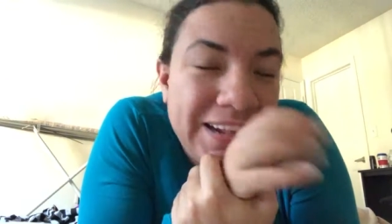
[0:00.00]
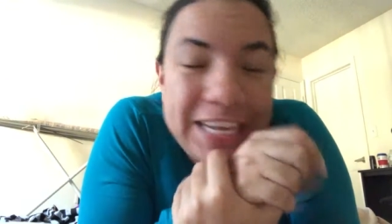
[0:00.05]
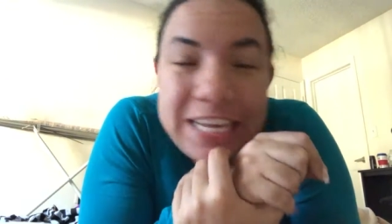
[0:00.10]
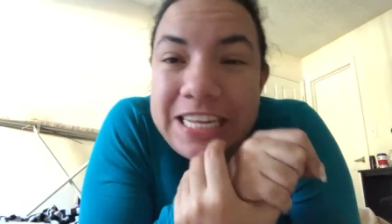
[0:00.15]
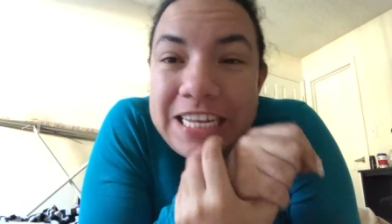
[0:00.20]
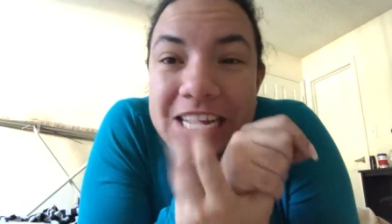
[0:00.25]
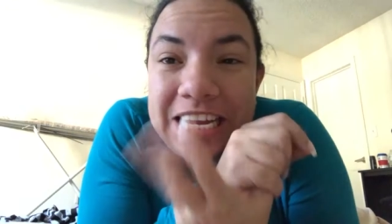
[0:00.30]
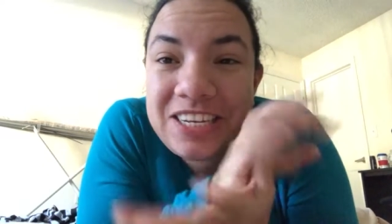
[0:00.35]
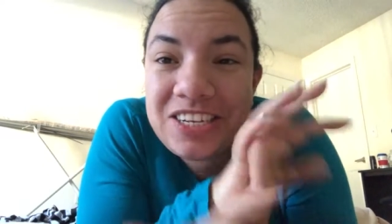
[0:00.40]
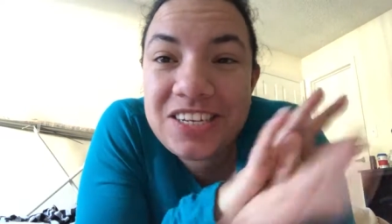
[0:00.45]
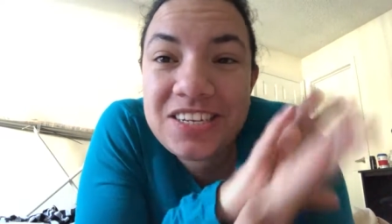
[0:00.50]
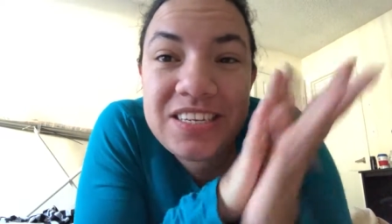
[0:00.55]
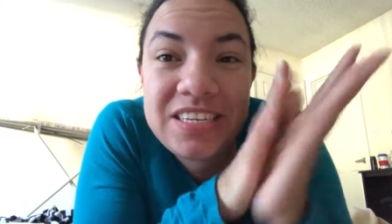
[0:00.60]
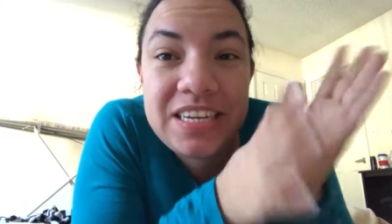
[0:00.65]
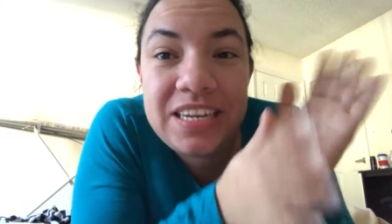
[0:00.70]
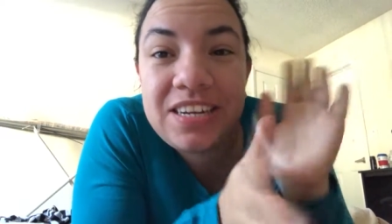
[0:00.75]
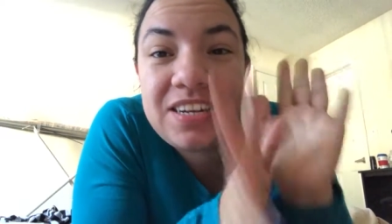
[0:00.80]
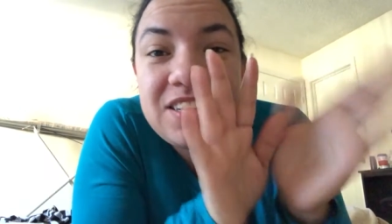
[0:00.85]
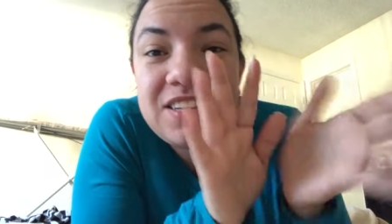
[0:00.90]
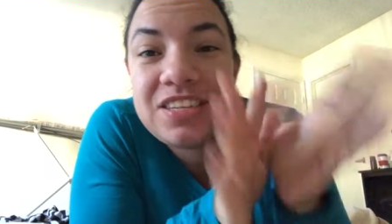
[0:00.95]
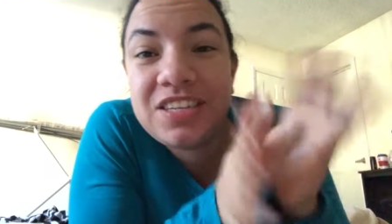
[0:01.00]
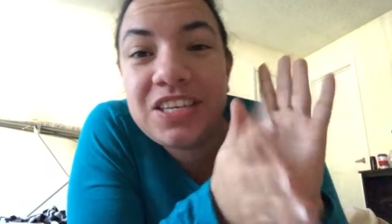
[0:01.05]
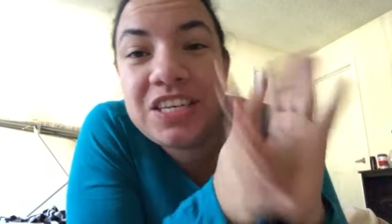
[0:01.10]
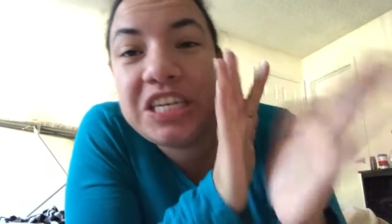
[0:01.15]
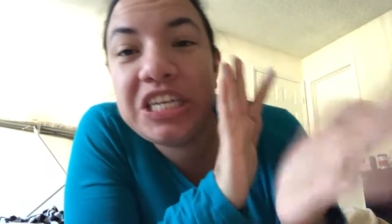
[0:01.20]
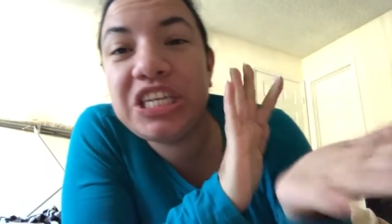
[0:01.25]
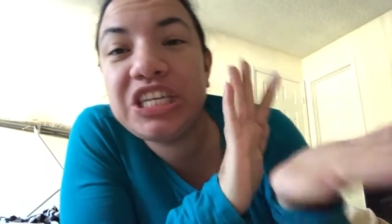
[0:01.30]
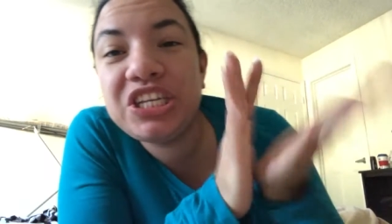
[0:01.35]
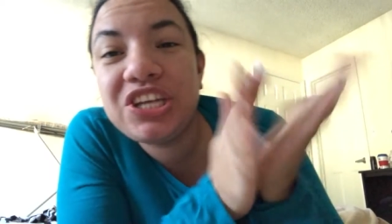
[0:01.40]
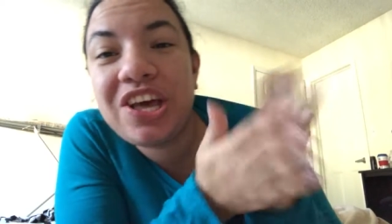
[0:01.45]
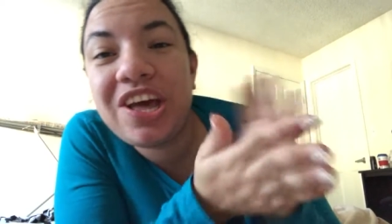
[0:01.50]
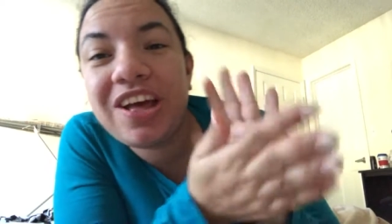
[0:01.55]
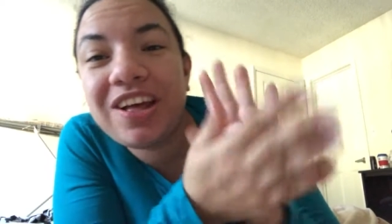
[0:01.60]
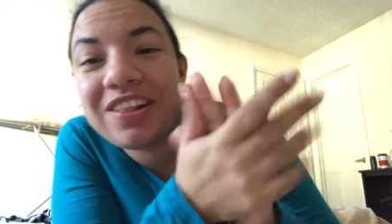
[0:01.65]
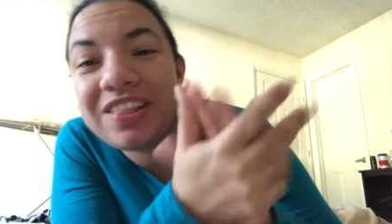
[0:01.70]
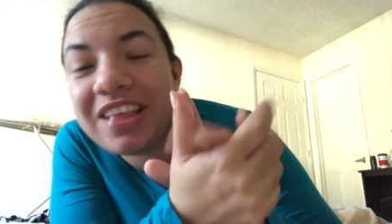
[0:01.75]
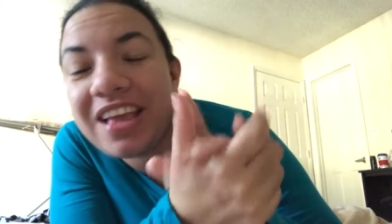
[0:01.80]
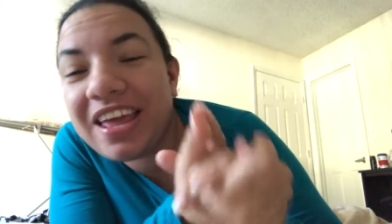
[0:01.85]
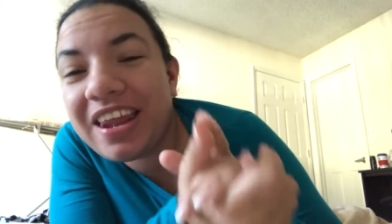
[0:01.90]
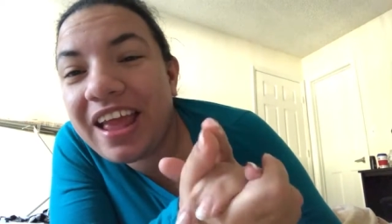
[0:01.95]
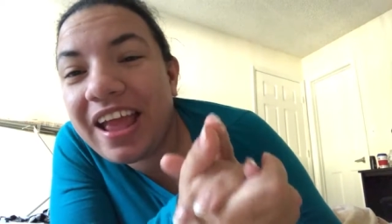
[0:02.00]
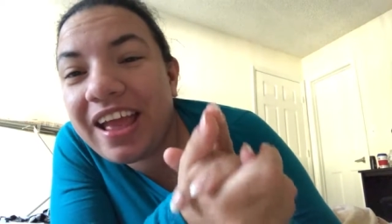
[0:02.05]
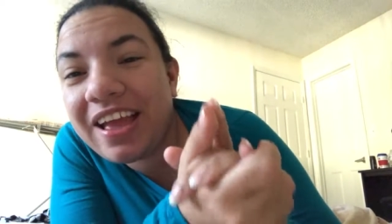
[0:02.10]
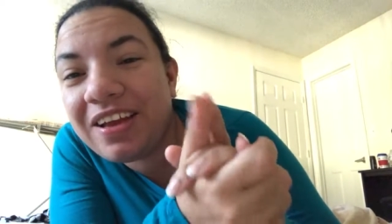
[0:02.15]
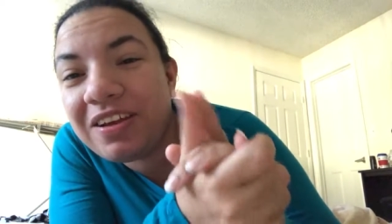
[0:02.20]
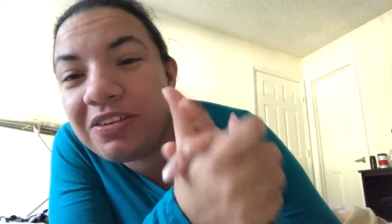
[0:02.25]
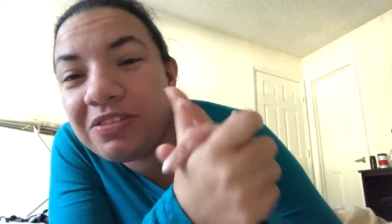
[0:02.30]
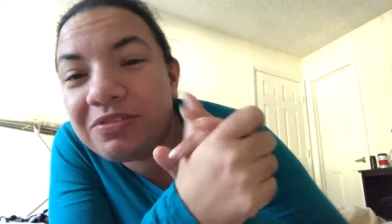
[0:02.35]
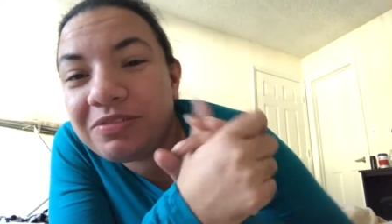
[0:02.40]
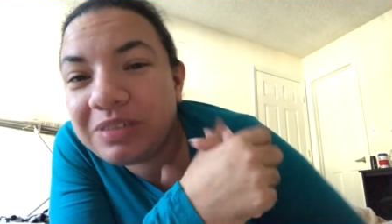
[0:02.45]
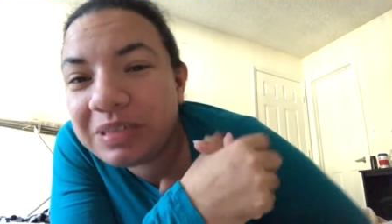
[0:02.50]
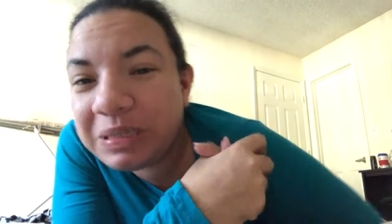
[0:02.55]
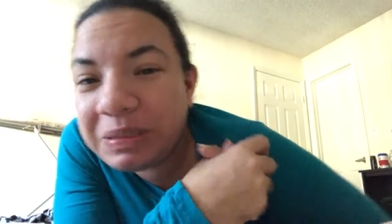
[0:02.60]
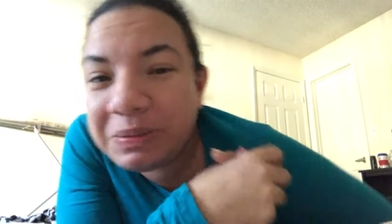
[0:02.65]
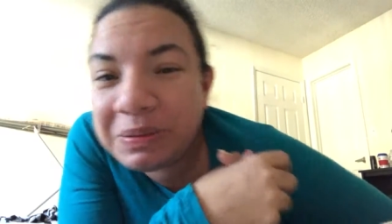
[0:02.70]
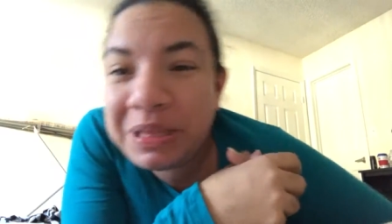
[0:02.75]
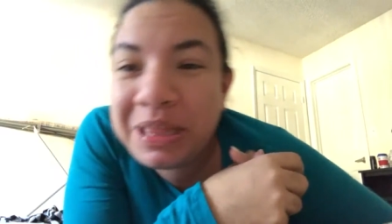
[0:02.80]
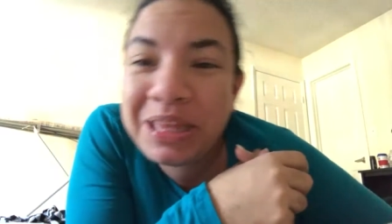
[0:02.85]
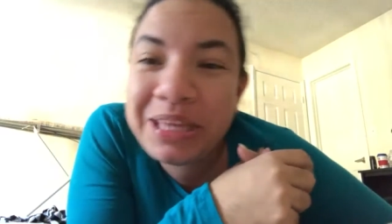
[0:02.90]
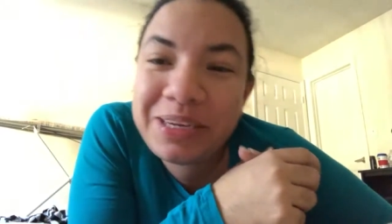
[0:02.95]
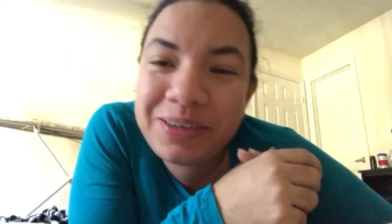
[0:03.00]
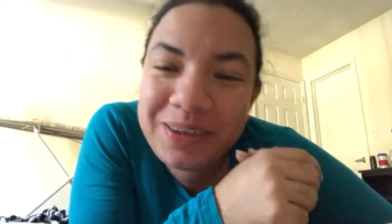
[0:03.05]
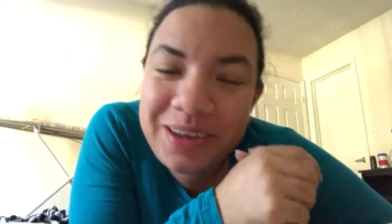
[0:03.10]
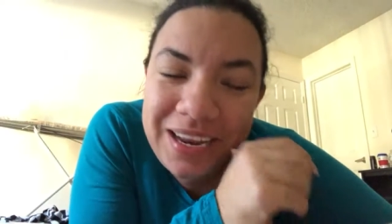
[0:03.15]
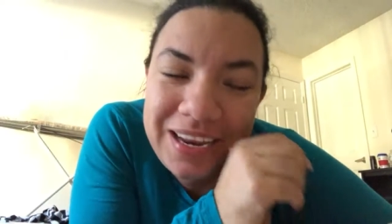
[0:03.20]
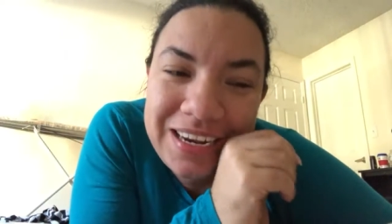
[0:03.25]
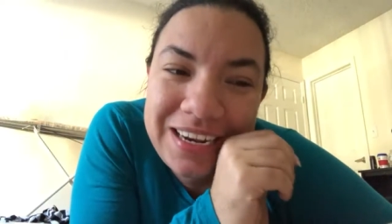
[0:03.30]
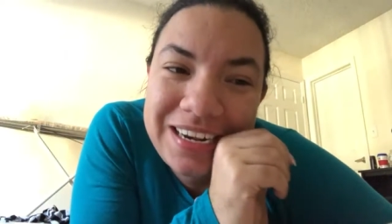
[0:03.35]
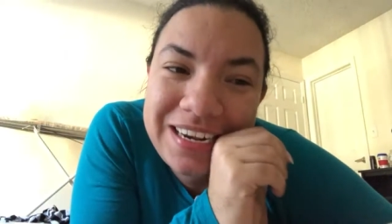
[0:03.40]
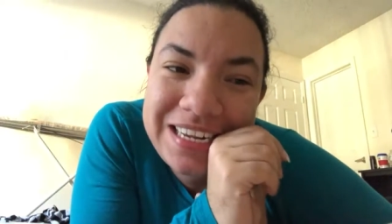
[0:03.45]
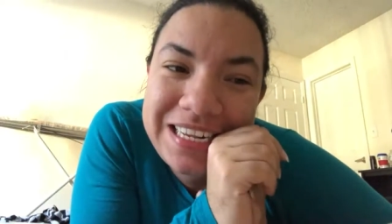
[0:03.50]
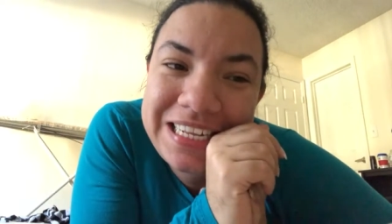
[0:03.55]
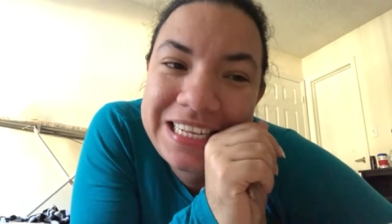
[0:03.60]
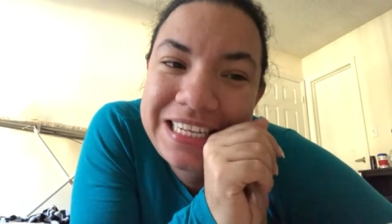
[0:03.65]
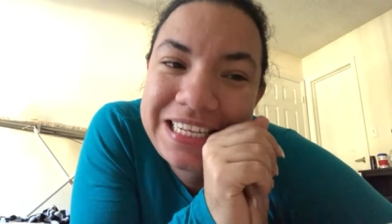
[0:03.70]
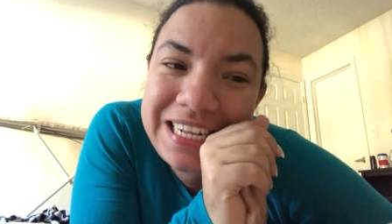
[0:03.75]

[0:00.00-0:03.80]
I guess I just need to talk that out with you guys.